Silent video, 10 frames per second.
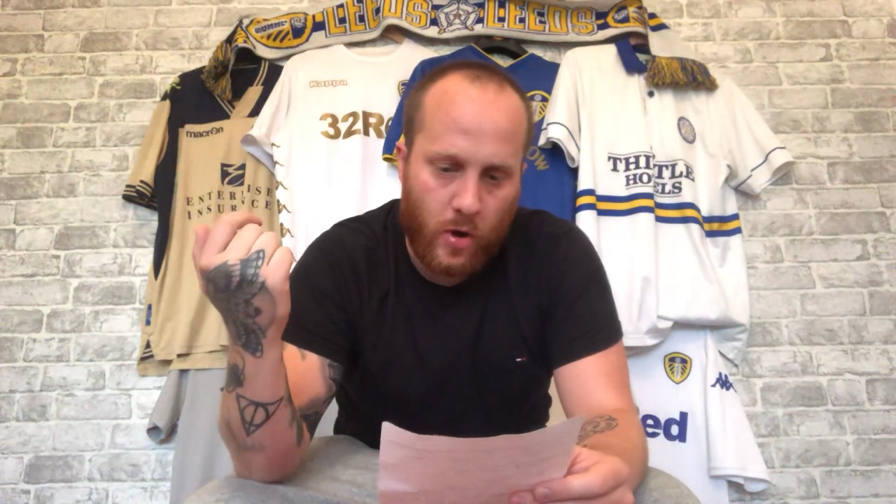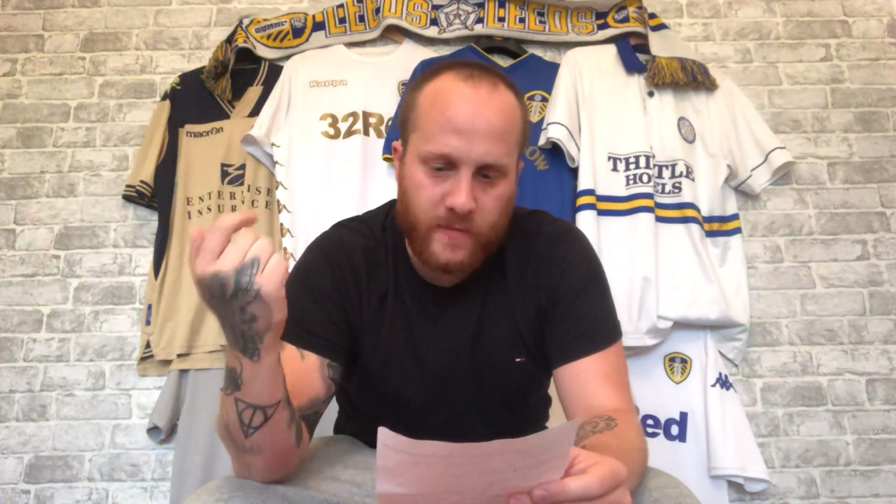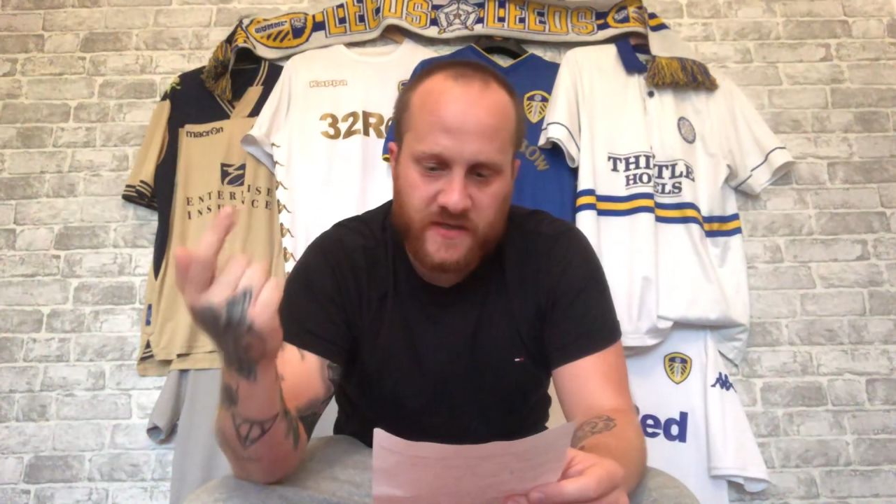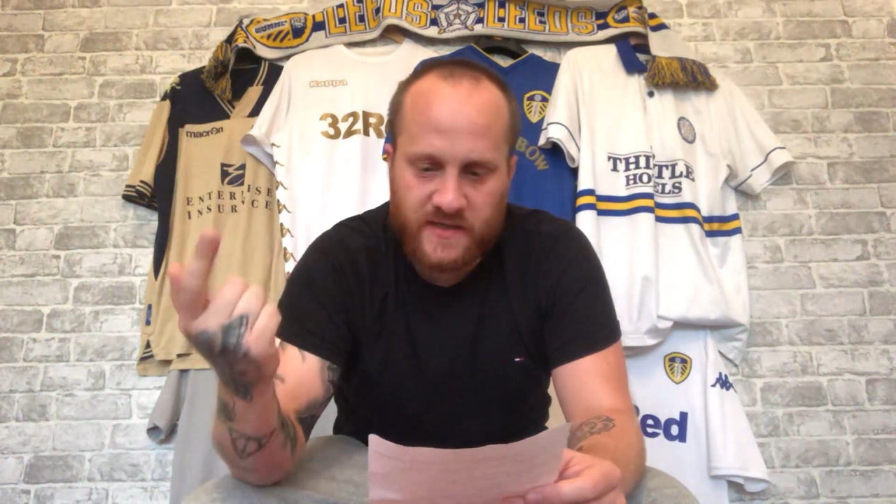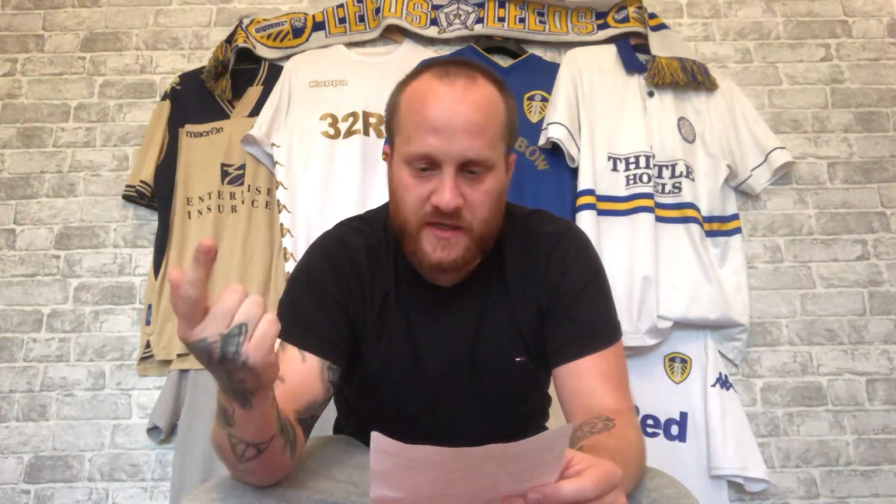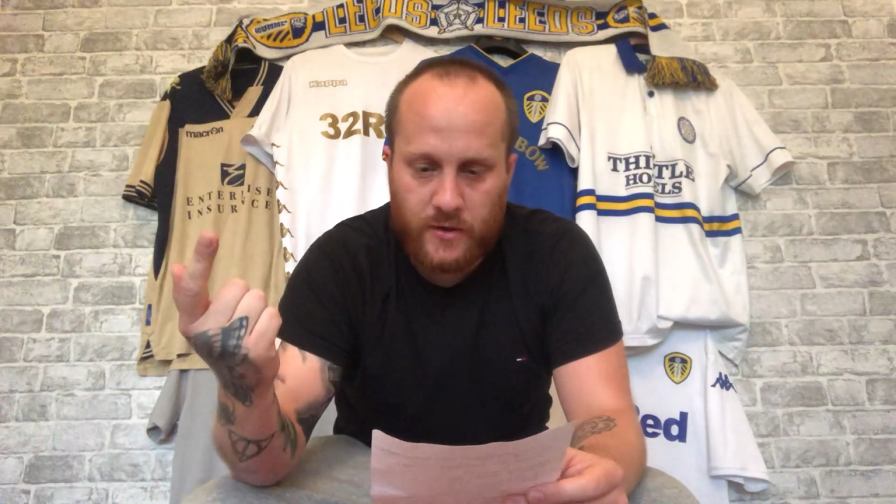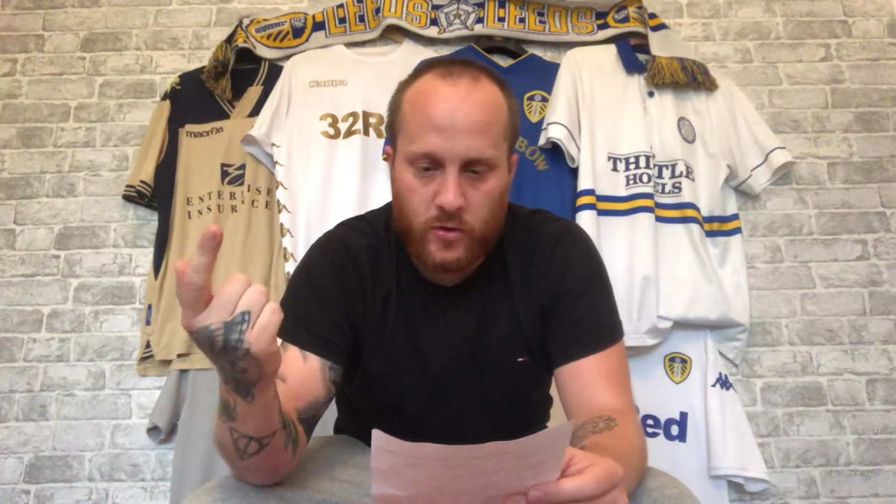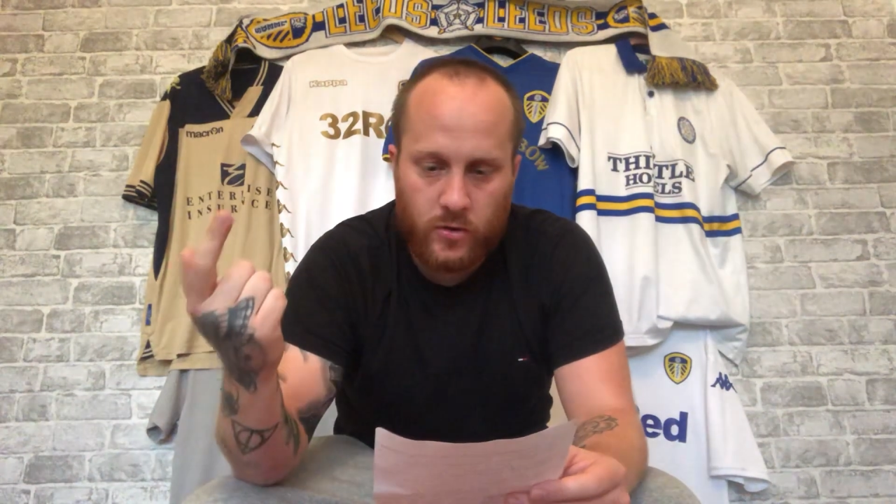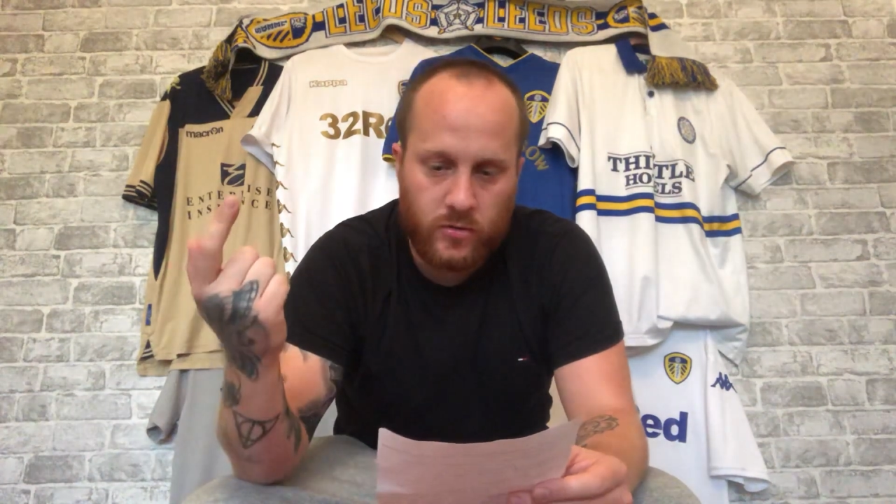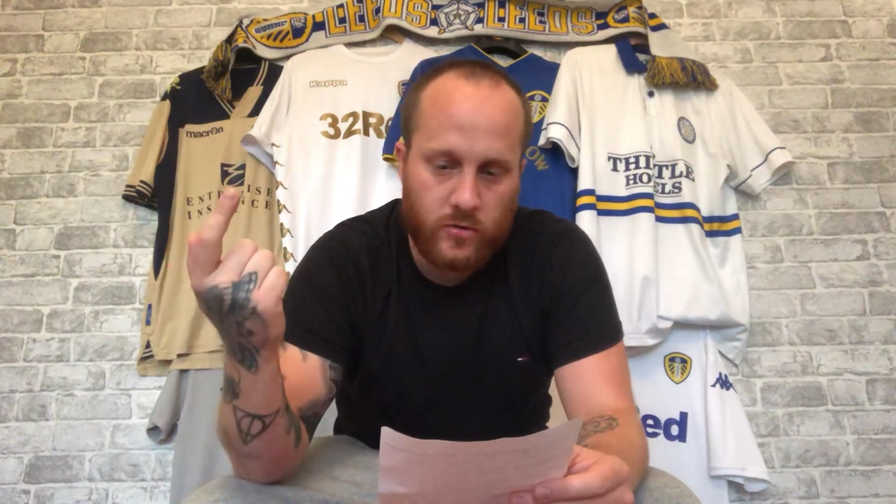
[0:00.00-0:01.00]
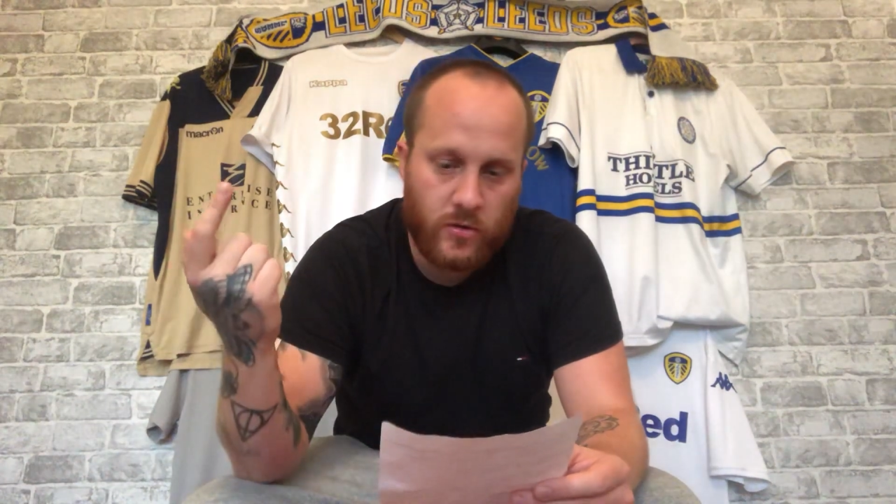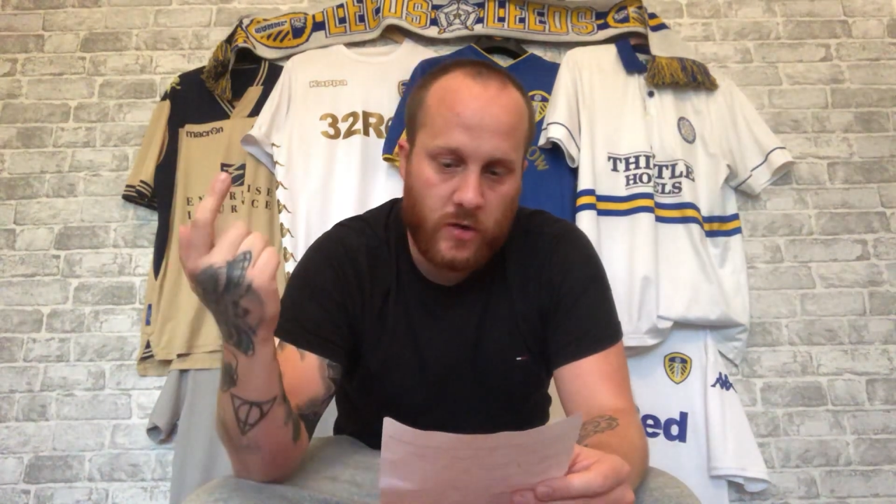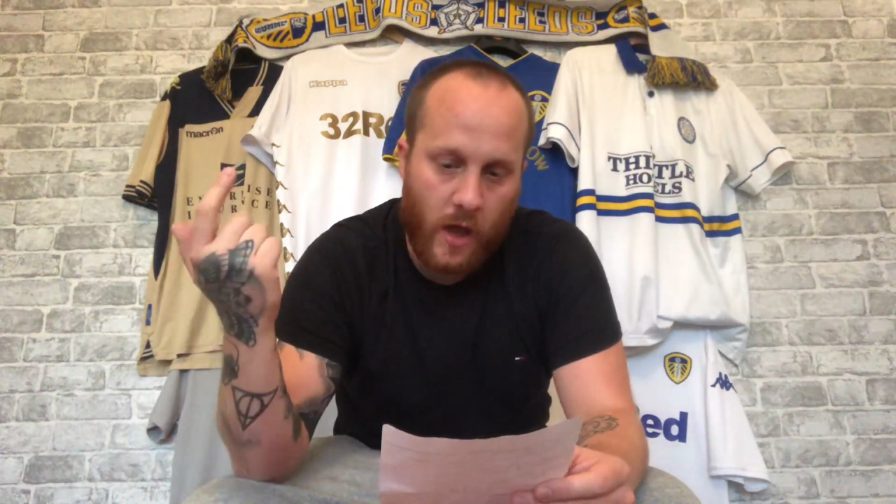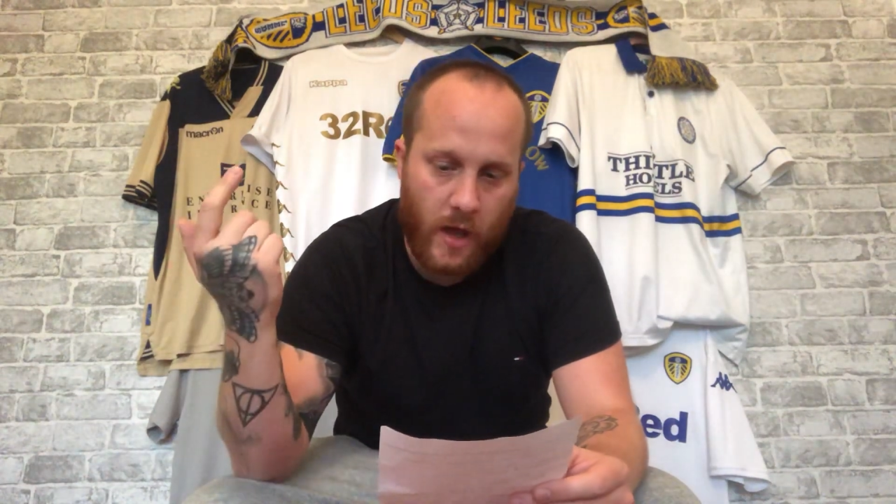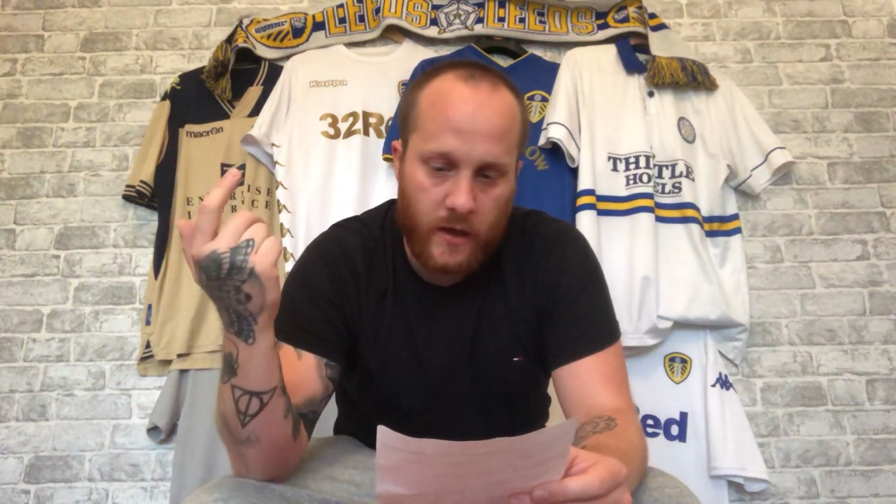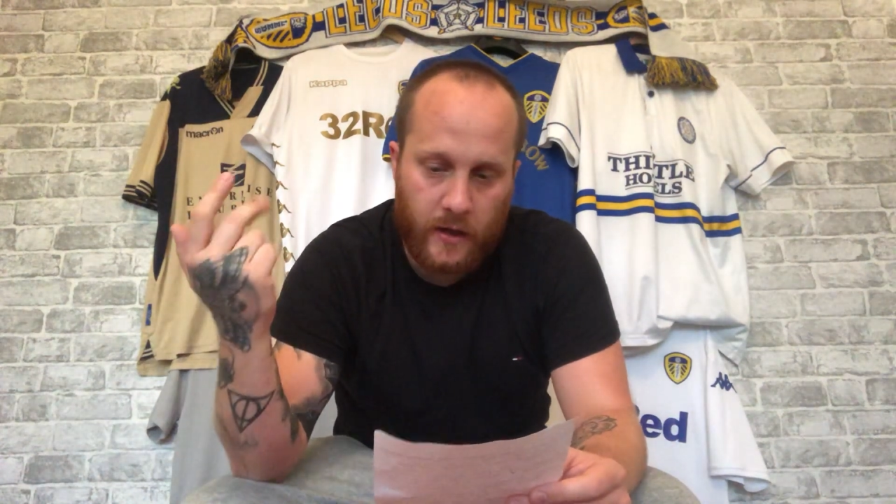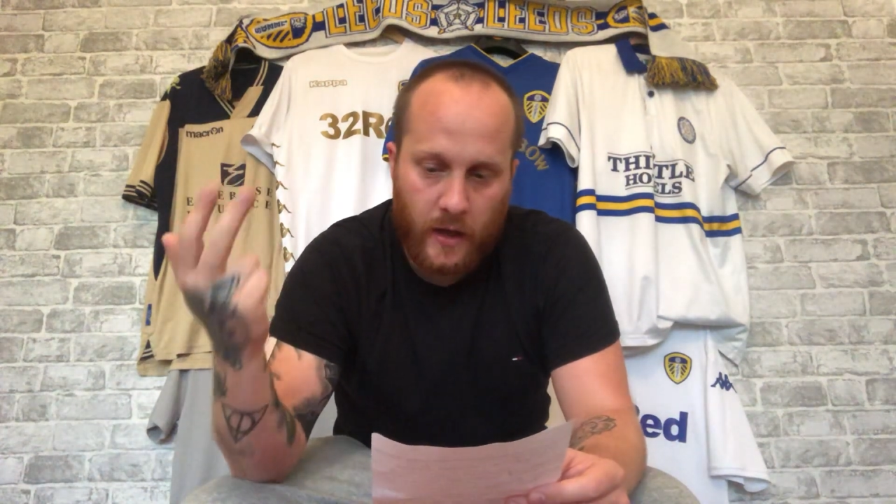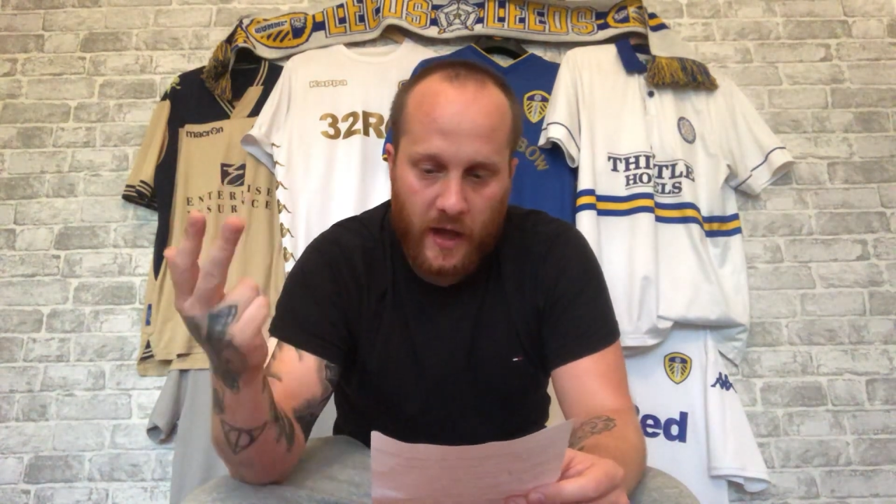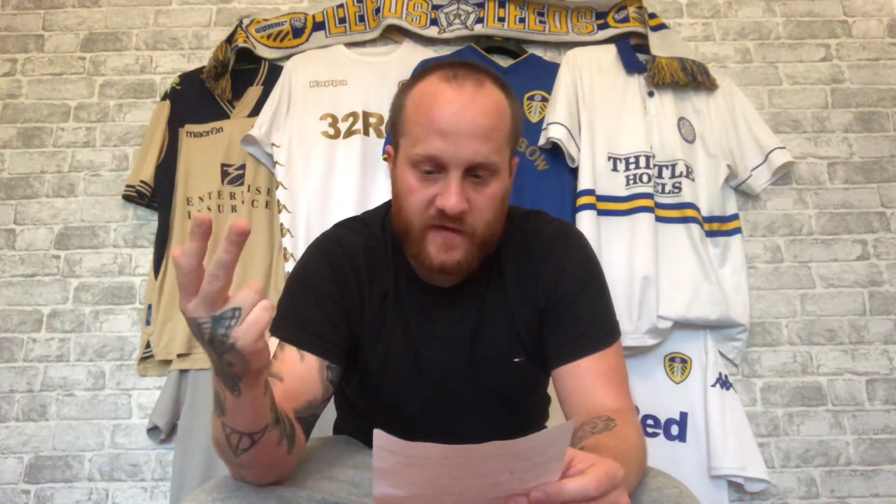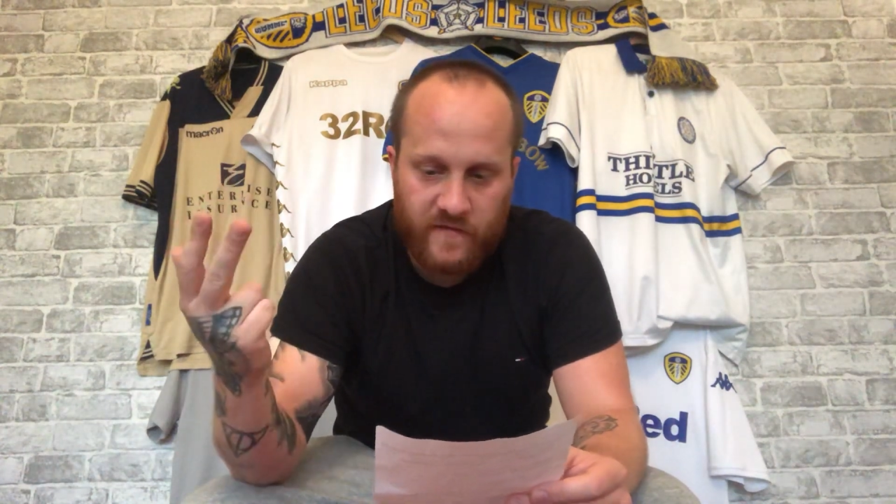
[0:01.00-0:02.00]
Omi Zeno,
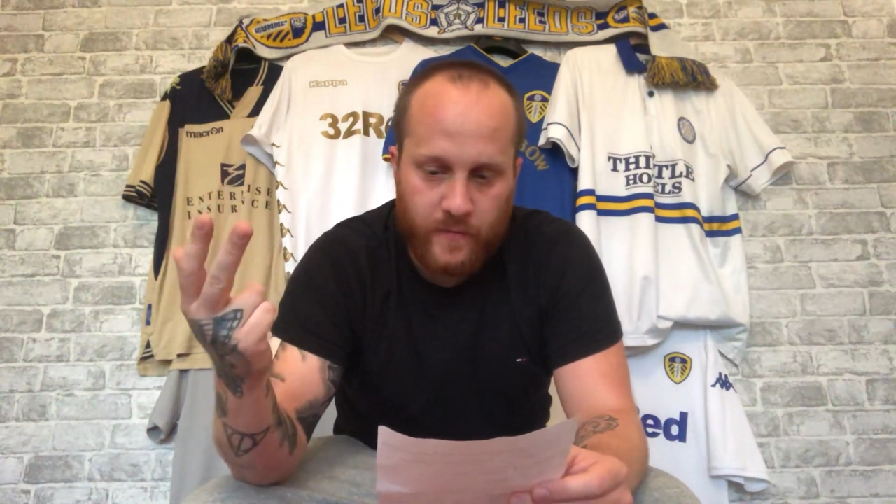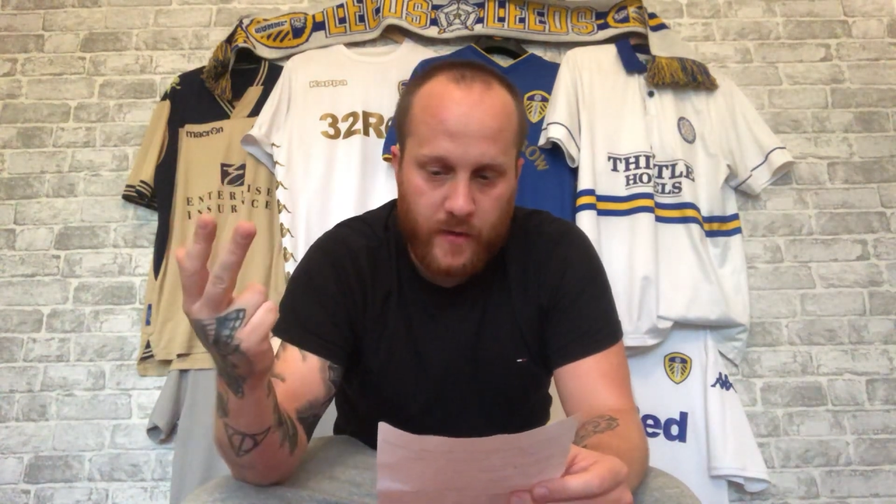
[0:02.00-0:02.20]
Clive